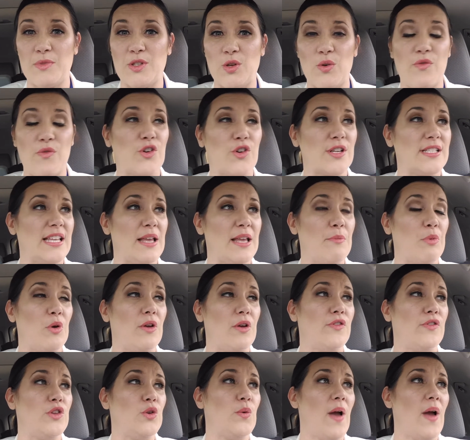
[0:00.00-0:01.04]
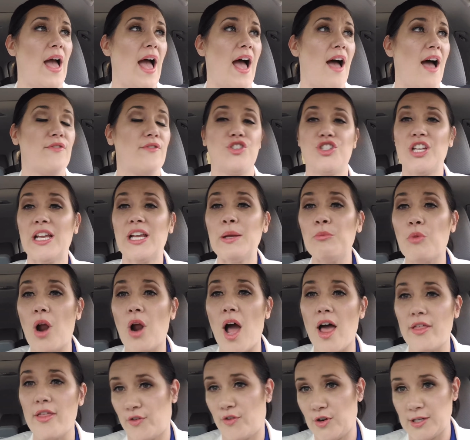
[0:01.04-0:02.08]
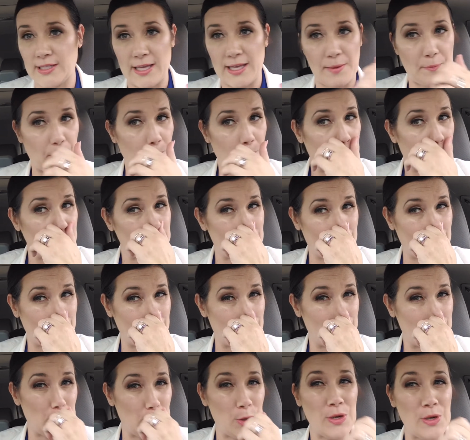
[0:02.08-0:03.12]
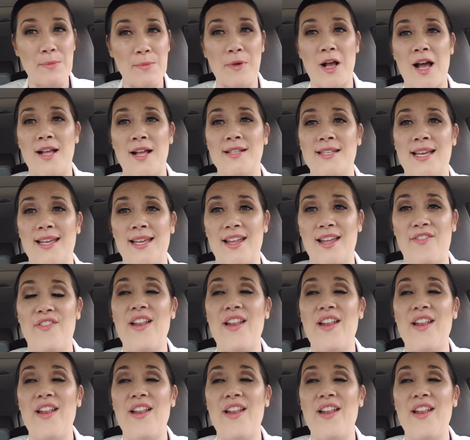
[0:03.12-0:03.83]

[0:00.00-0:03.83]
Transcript: So for example, if you have chicken broth, for example, check the sodium content.